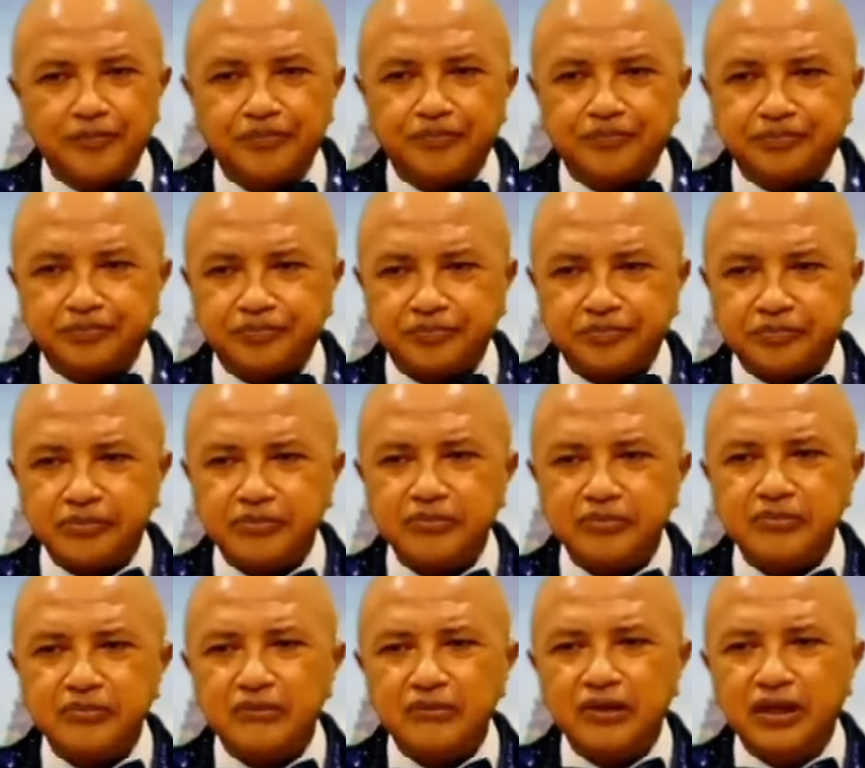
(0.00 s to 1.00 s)
everyone
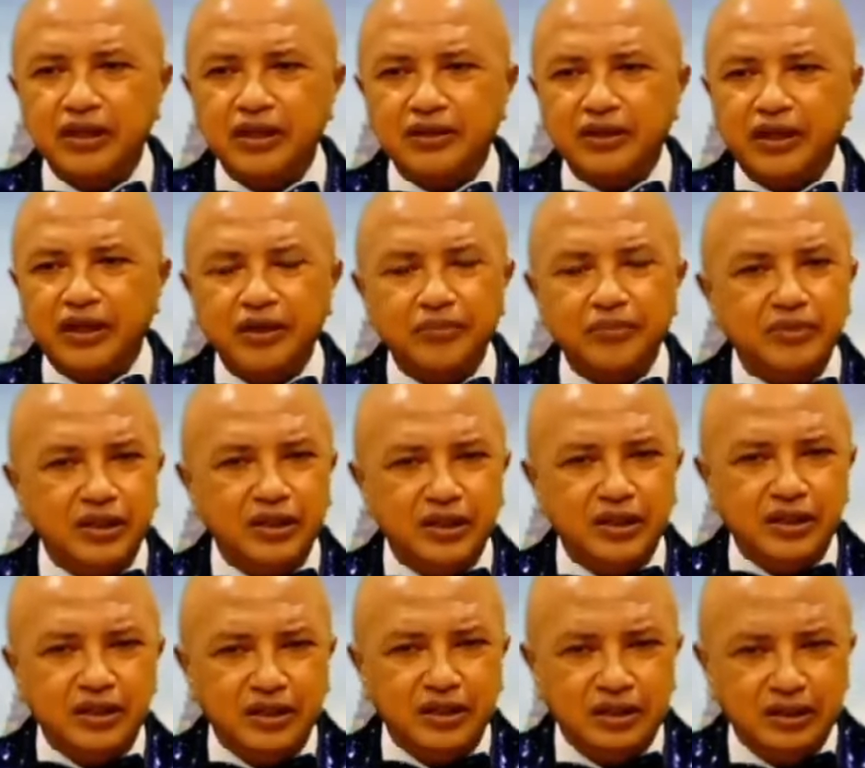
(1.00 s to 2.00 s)
will say
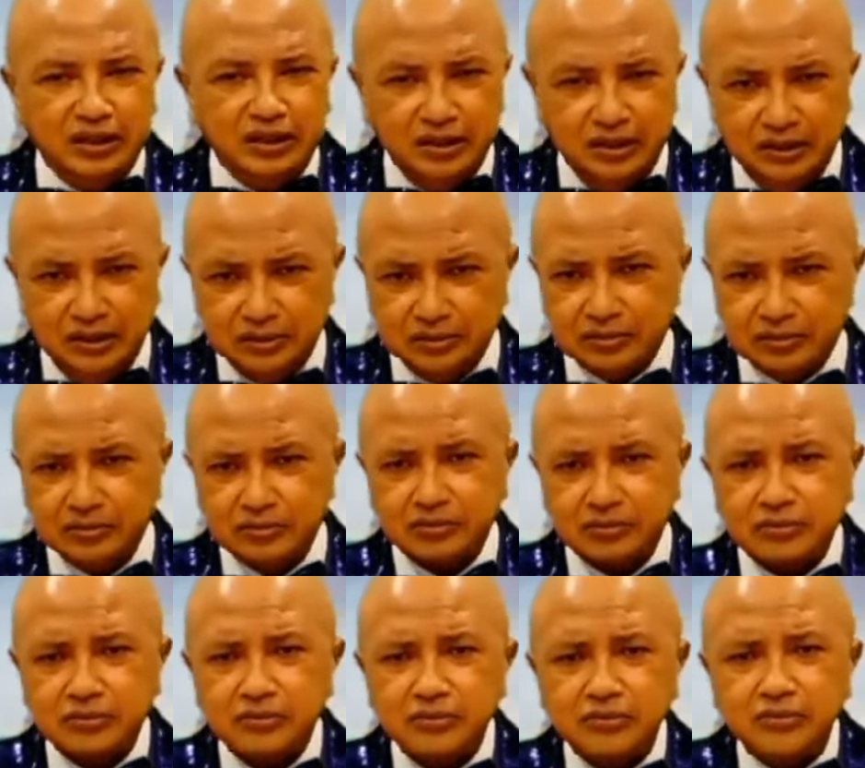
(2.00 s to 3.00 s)
we
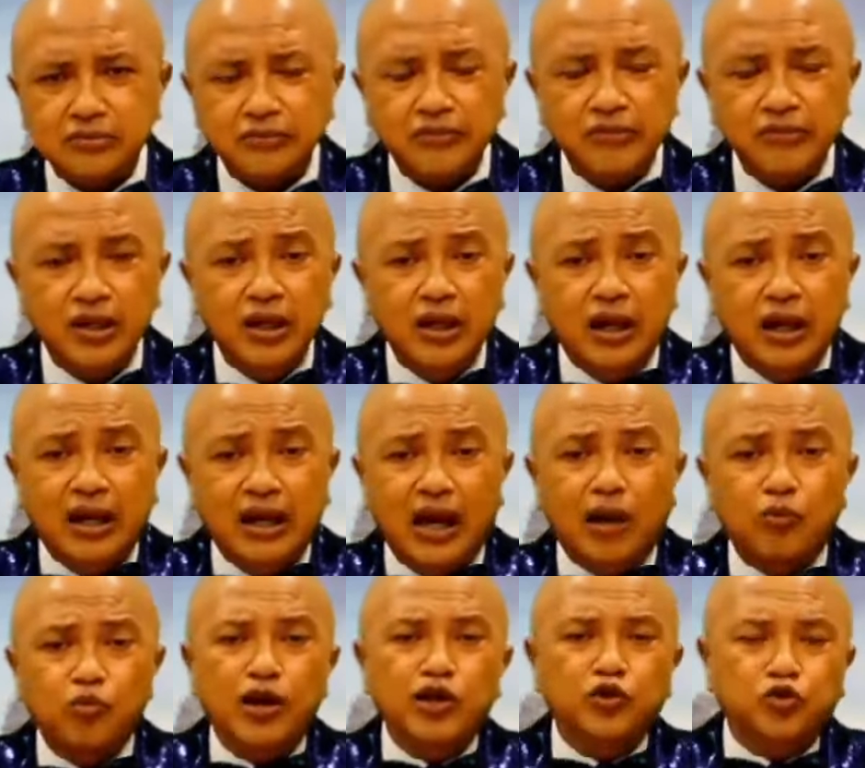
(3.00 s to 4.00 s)
are going to
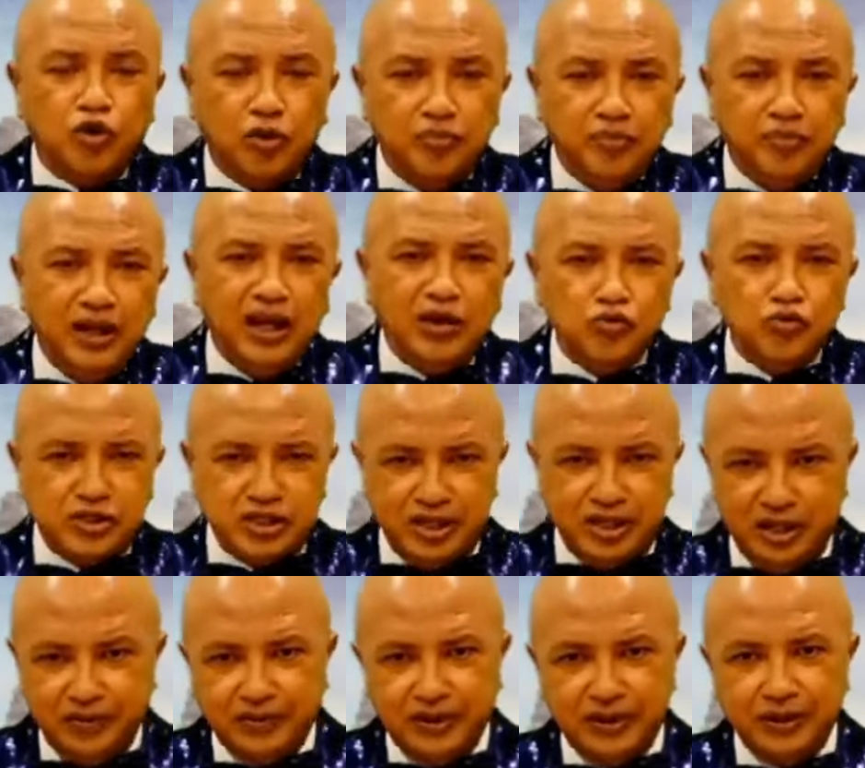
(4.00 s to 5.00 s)
choose and
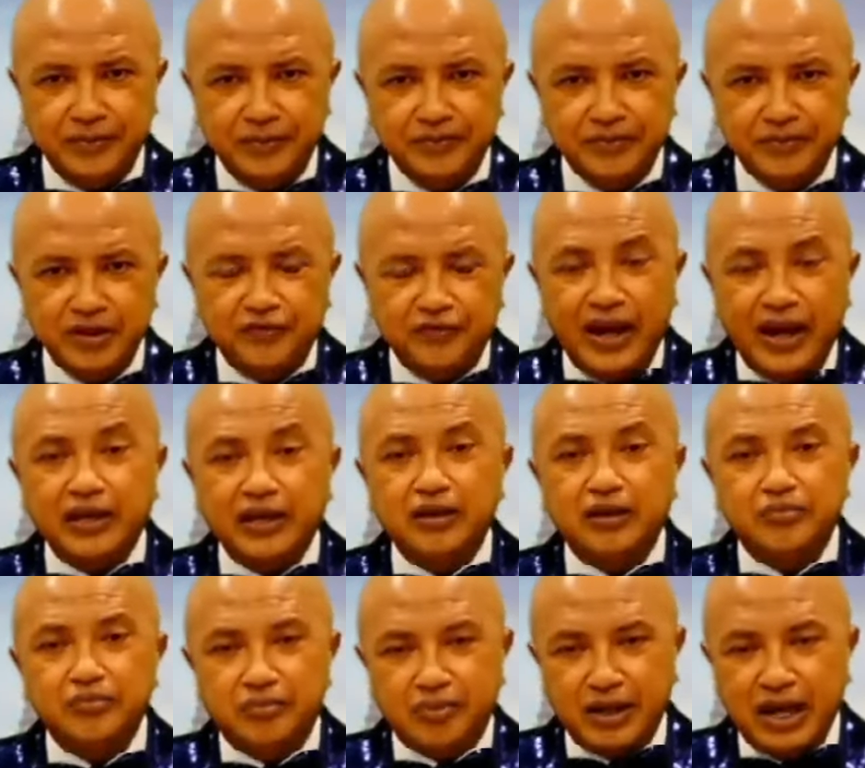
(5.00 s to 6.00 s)
look in the
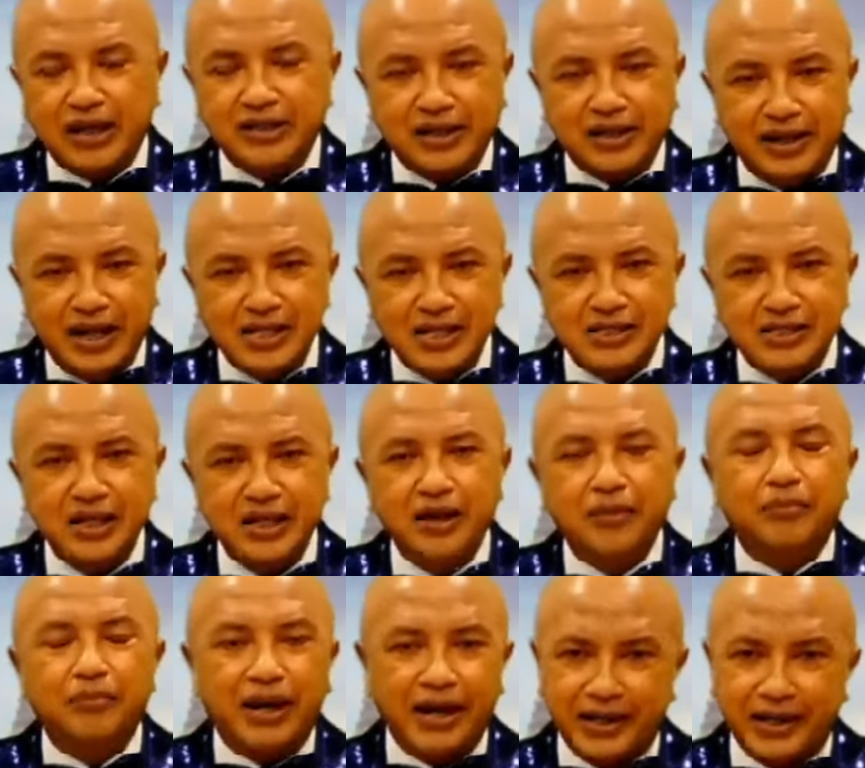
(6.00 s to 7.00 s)
2000
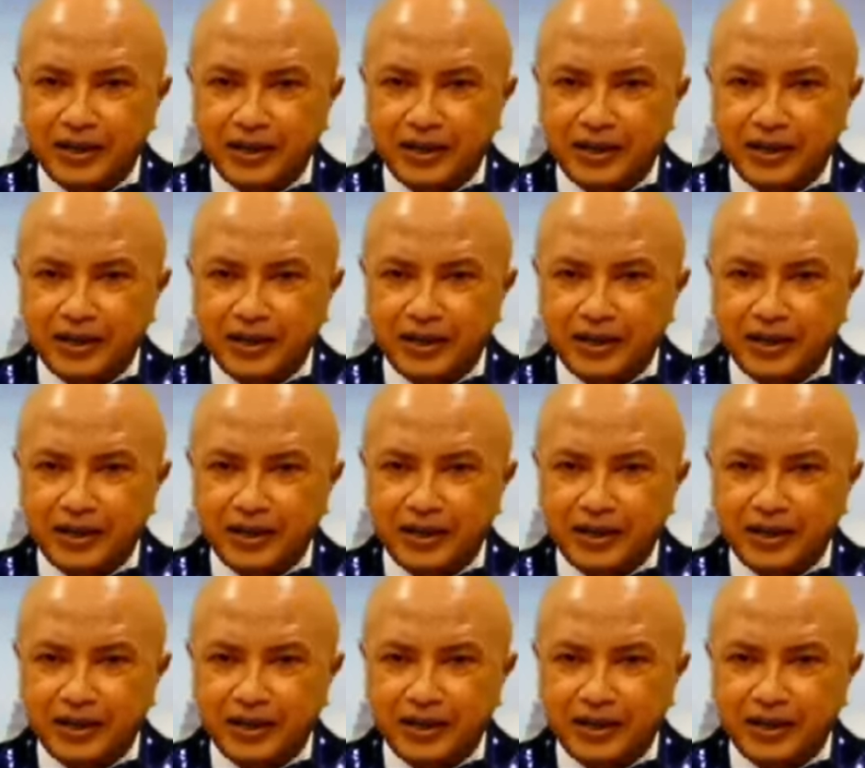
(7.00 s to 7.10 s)
BC.